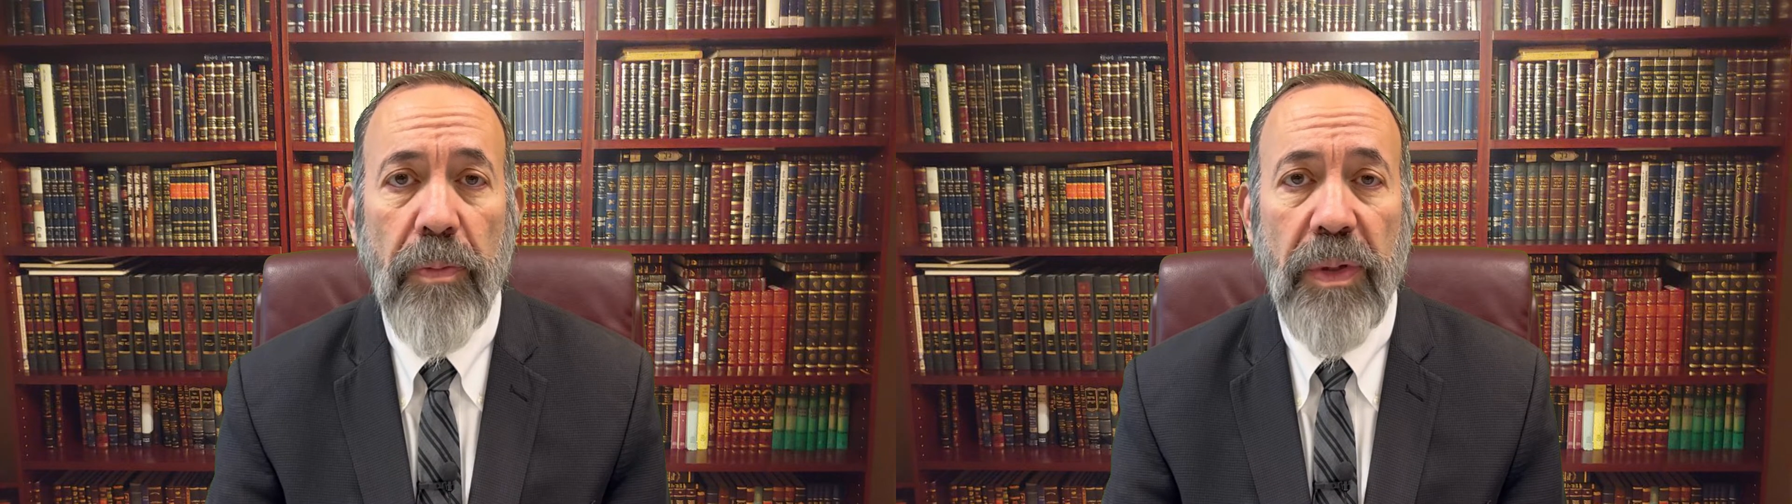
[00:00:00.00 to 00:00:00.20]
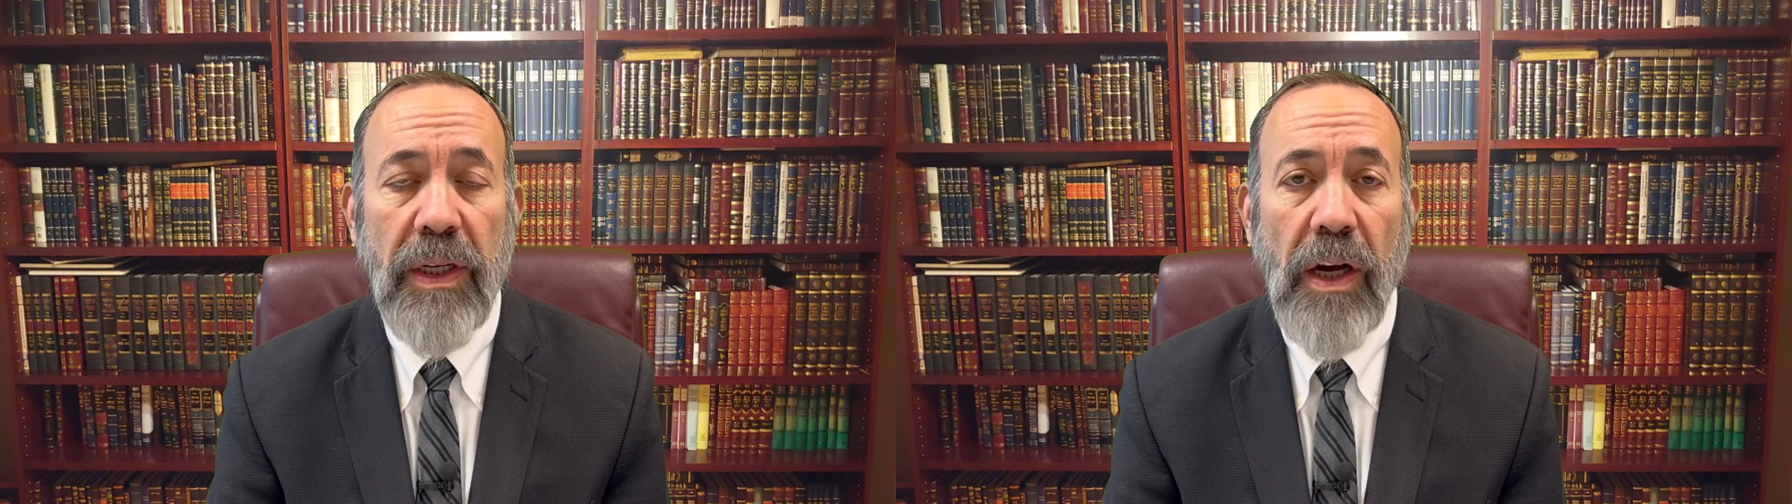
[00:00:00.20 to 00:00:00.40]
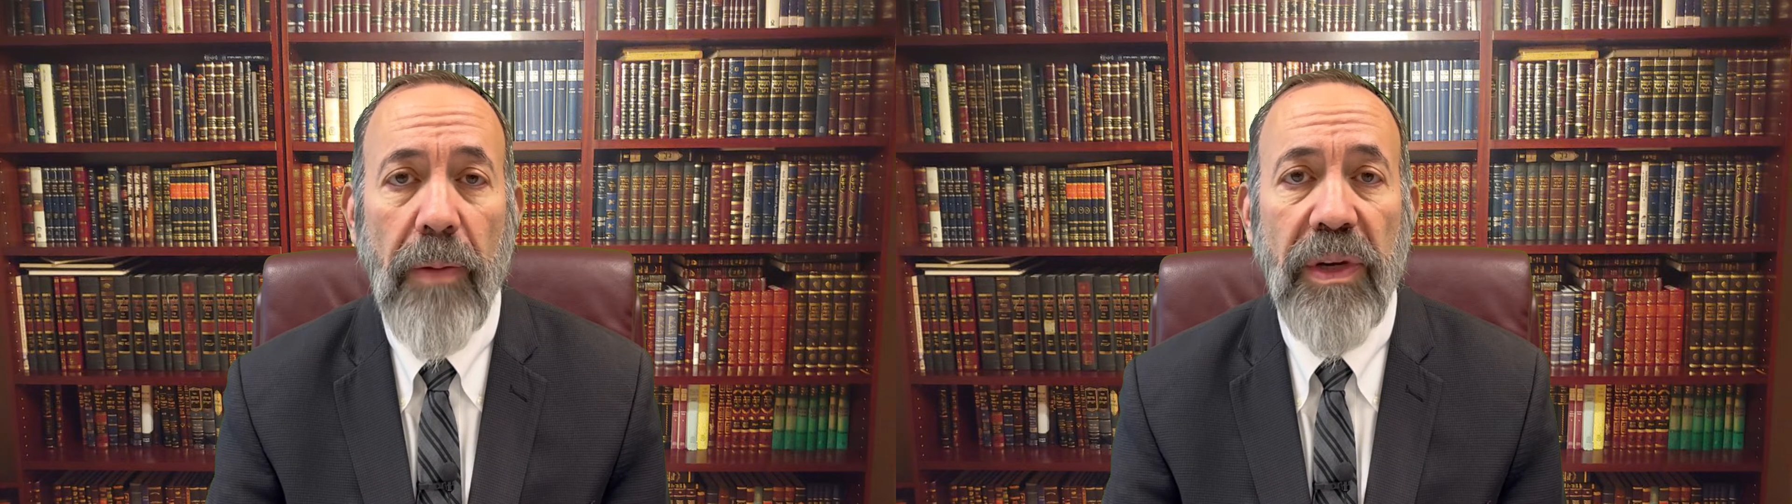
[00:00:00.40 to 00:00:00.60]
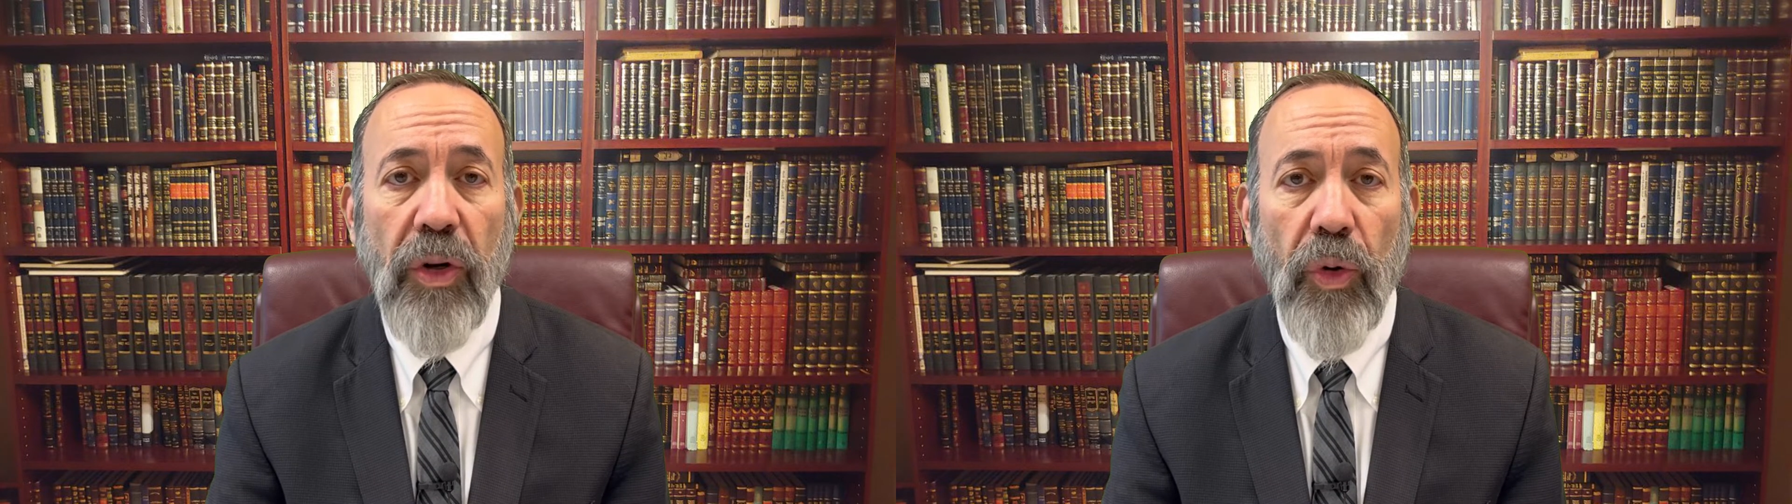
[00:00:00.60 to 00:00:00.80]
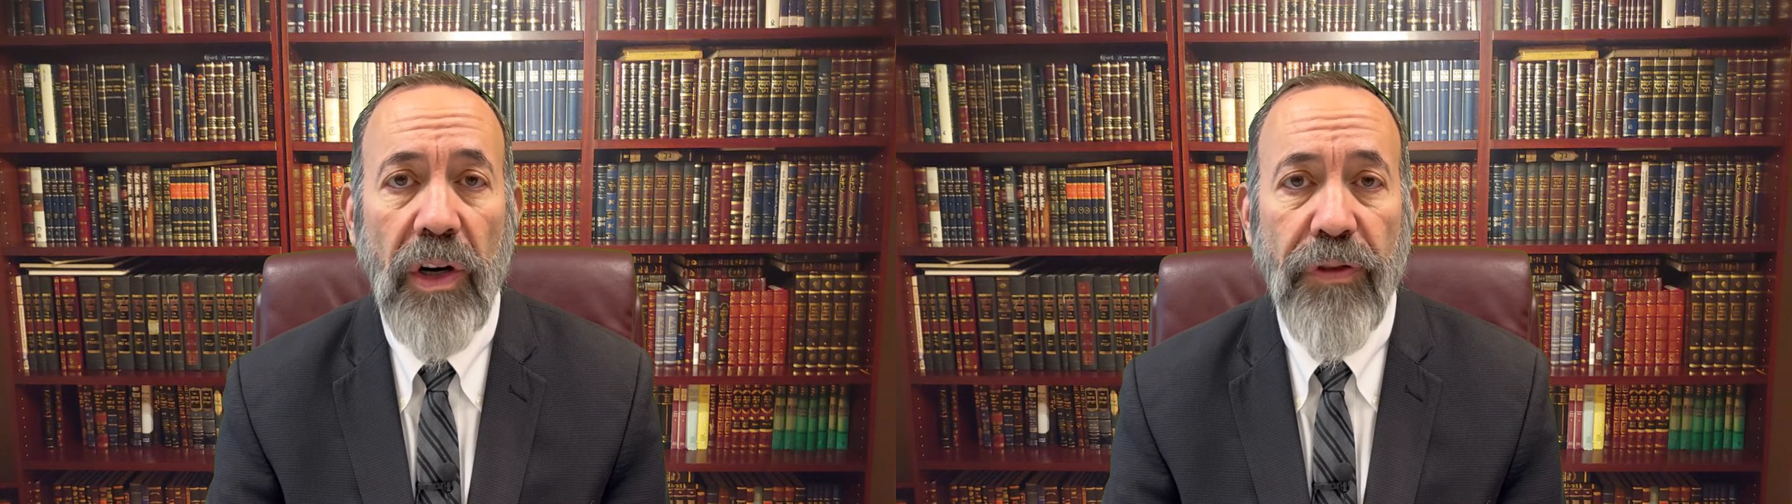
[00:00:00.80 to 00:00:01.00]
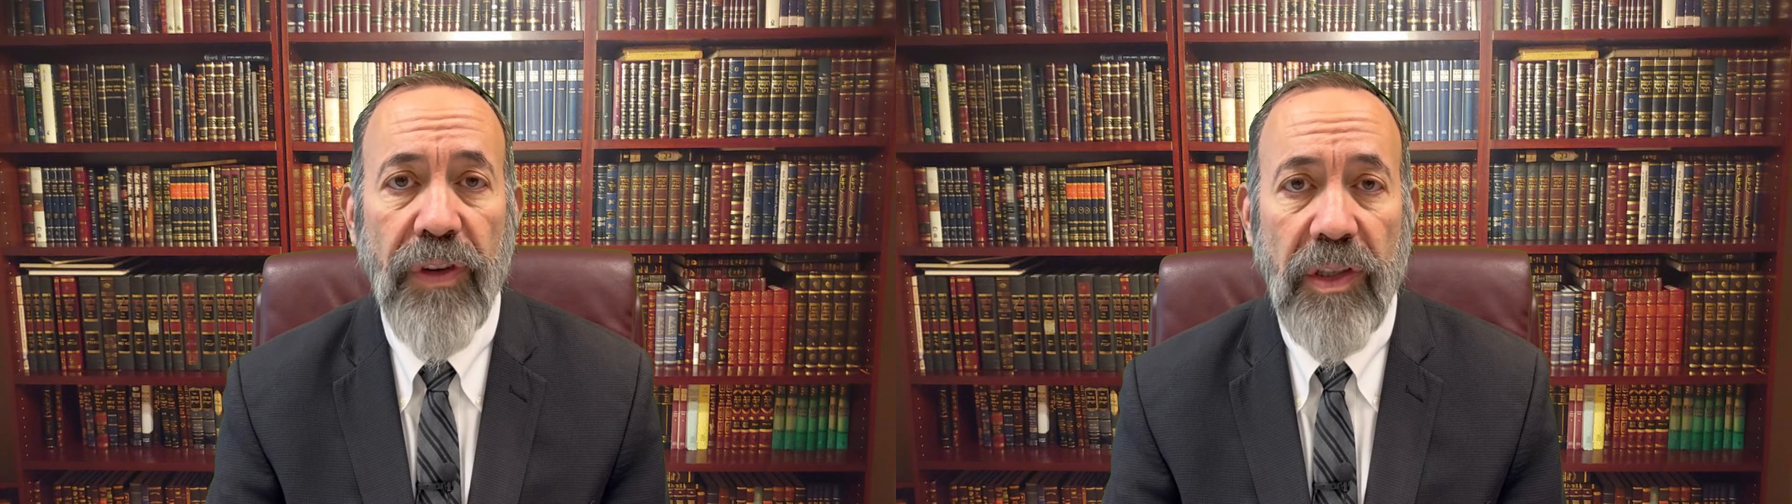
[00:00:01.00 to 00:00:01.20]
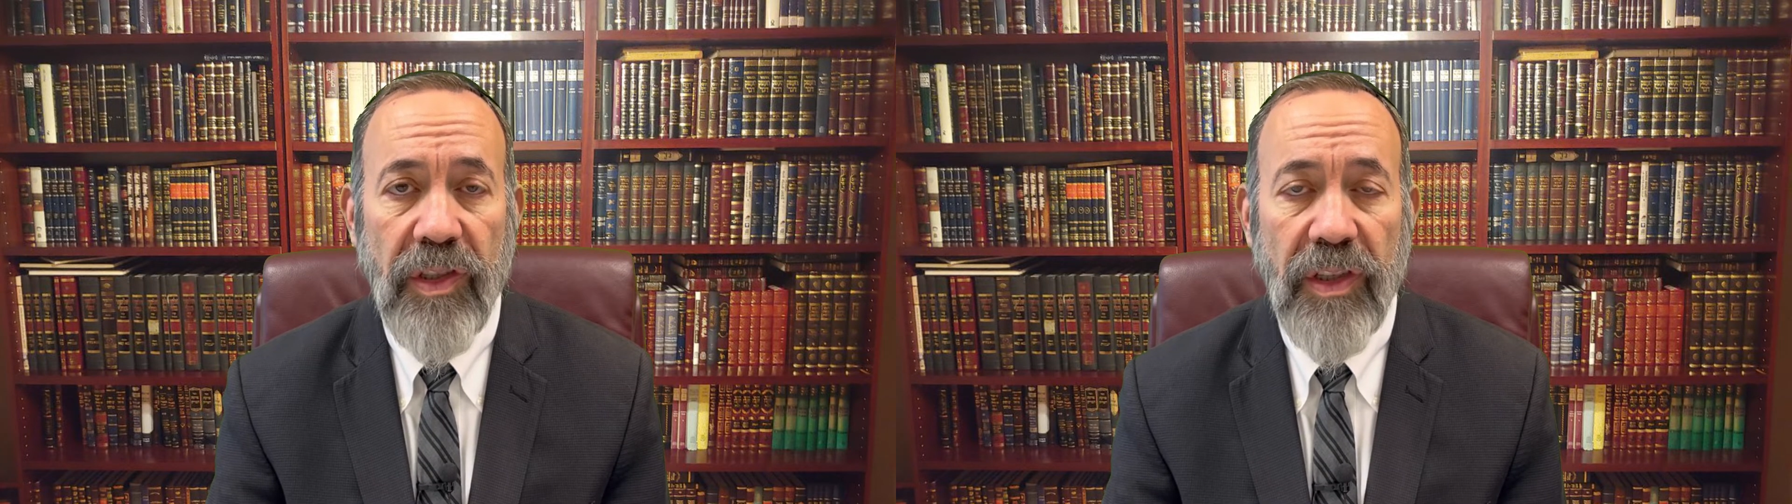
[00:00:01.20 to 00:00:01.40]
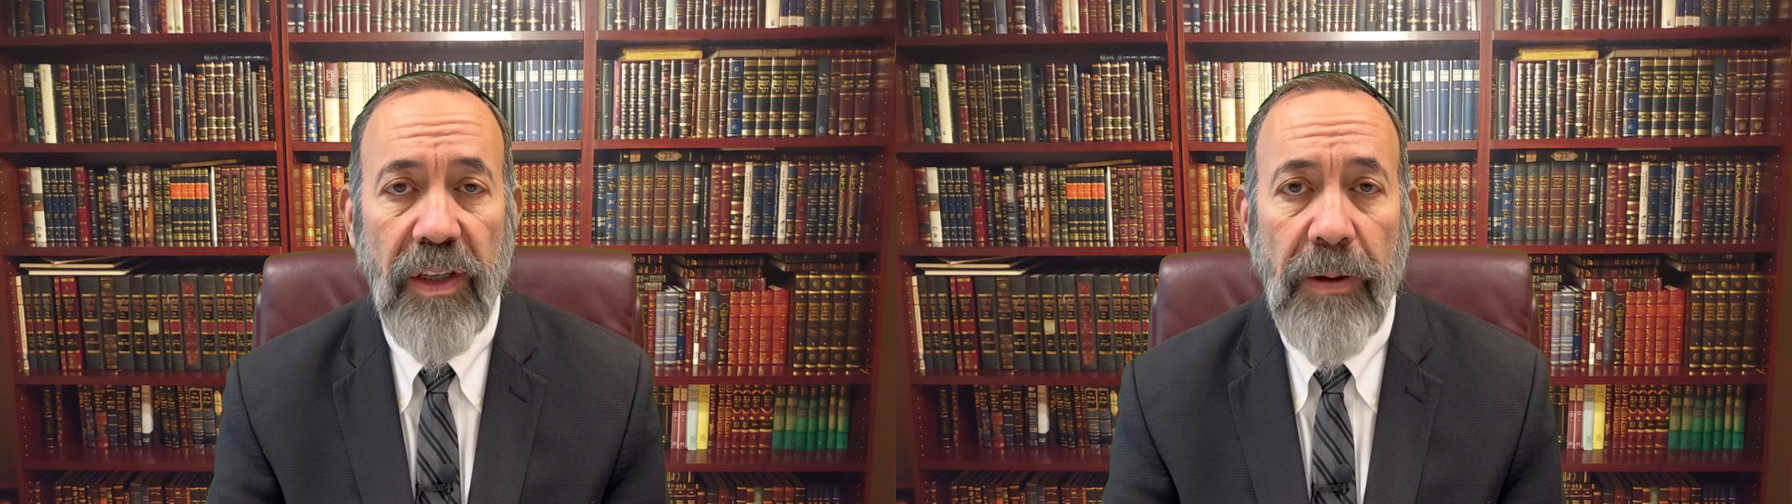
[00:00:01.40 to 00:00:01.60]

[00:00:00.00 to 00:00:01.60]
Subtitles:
becoming orphans?